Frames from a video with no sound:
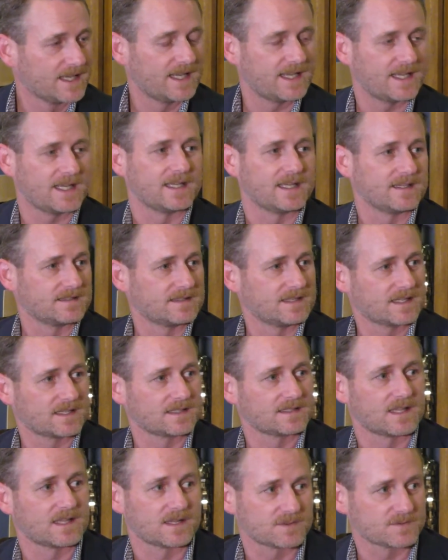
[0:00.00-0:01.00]
And a
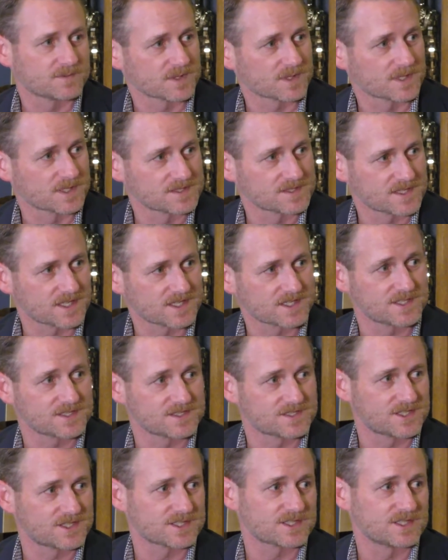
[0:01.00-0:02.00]
lot of organizations
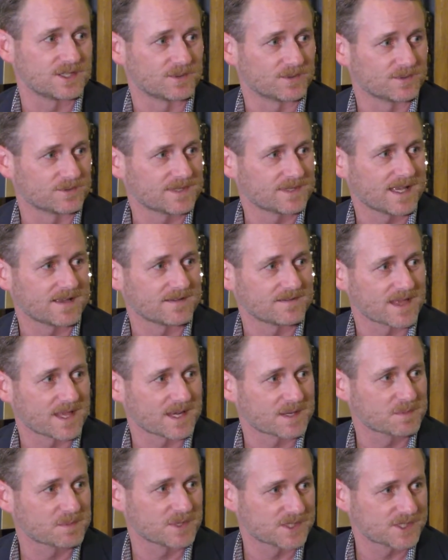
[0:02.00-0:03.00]
just don't have that
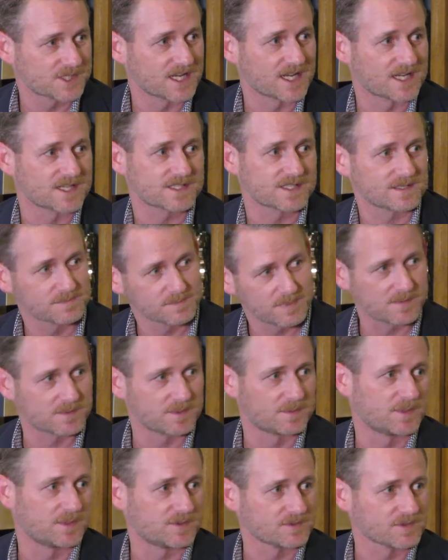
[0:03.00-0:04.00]
appreciation. People
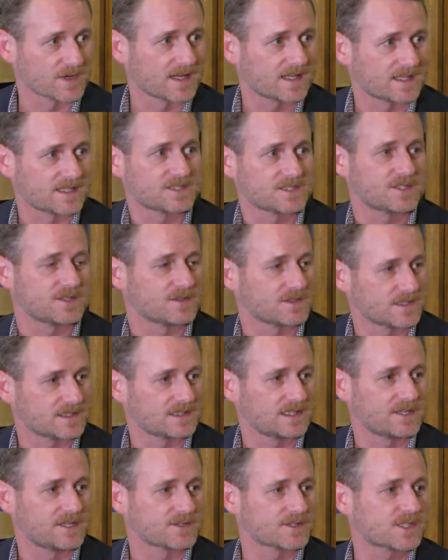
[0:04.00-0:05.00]
move right into a
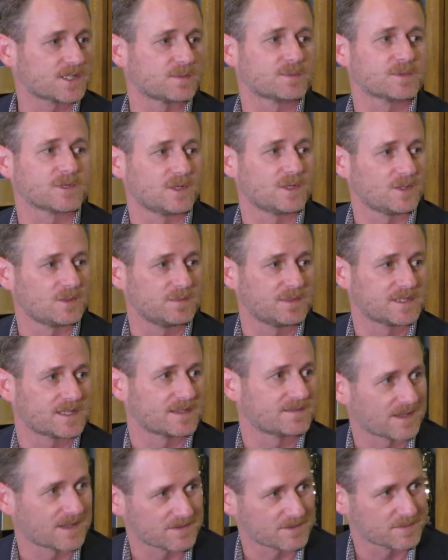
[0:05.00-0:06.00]
leadership role, but they've
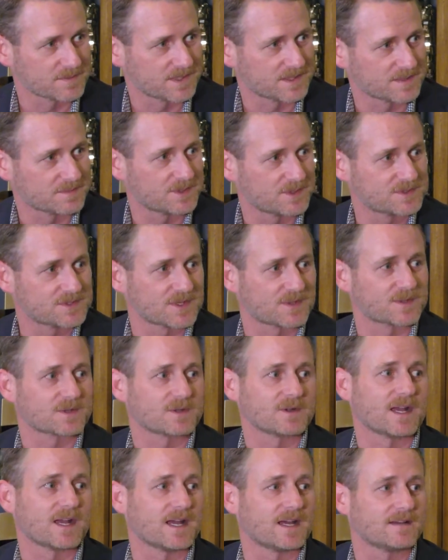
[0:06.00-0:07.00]
never been the boots on the
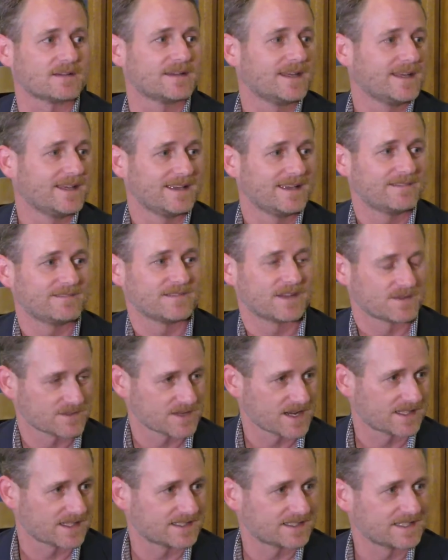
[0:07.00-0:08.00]
ground, never
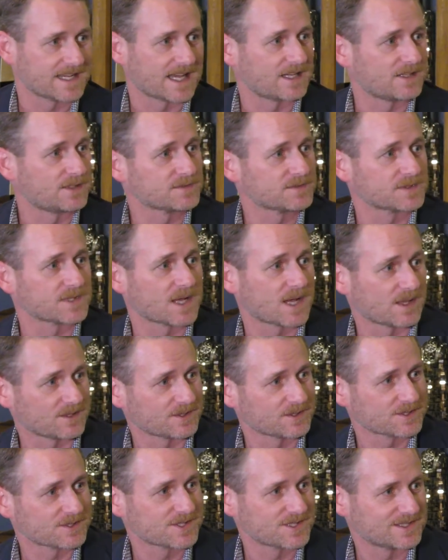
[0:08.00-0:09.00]
had to dial for
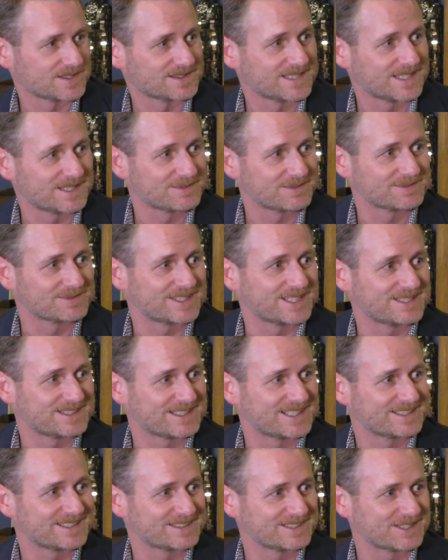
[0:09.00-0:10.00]
dollars
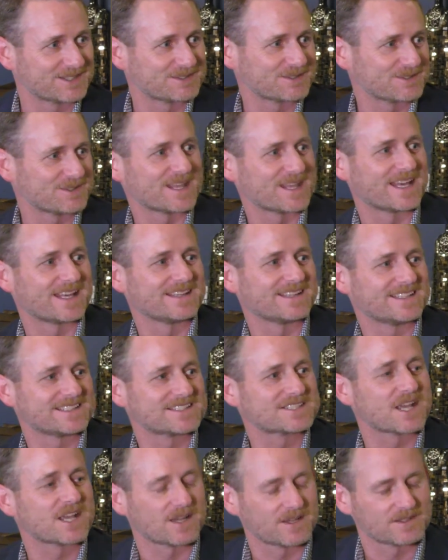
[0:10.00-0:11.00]
and go through that
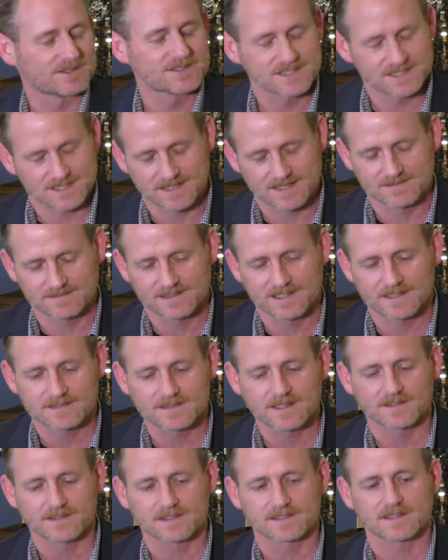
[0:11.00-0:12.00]
challenge. So
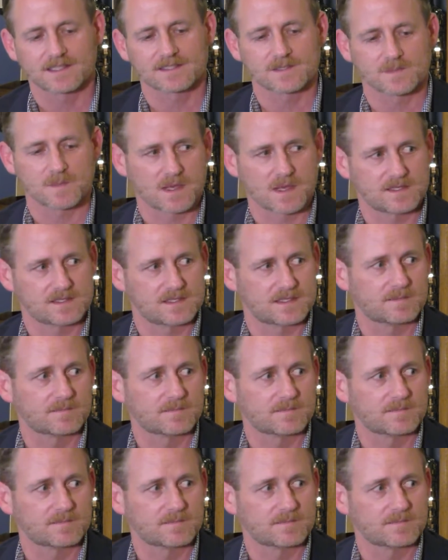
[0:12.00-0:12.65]
I think that's amazing.